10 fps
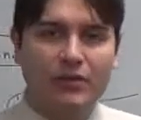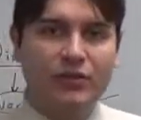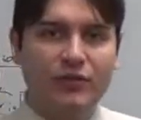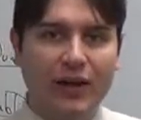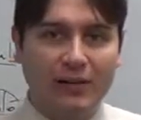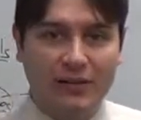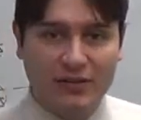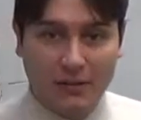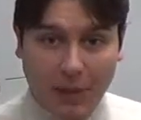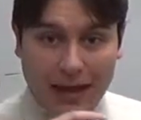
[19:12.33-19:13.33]
so you've got
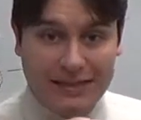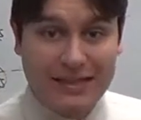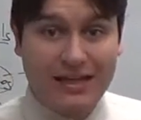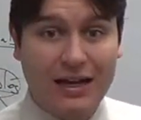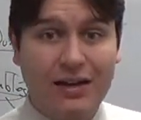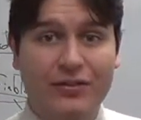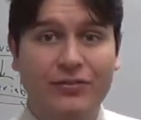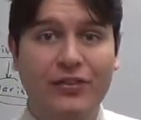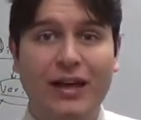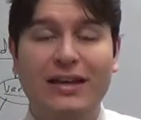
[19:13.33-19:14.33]
this idea
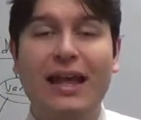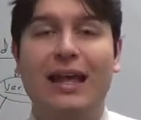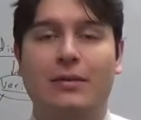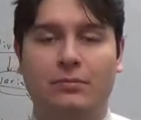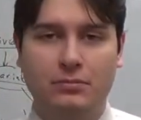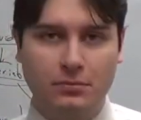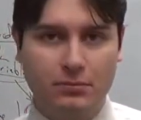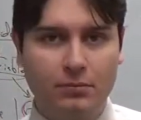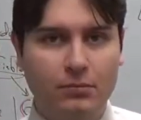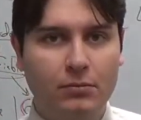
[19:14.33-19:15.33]
of a name.
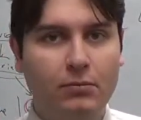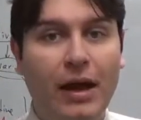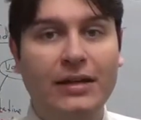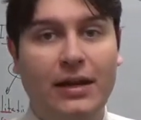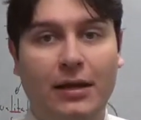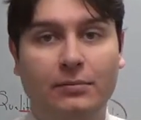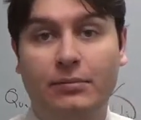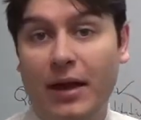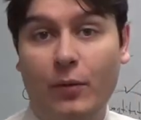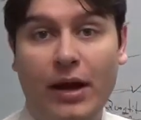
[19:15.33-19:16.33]
My name,
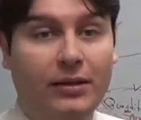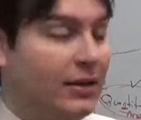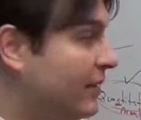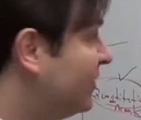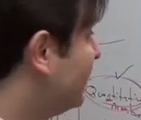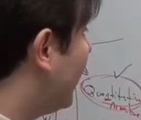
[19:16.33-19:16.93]
Matt Wiley. That's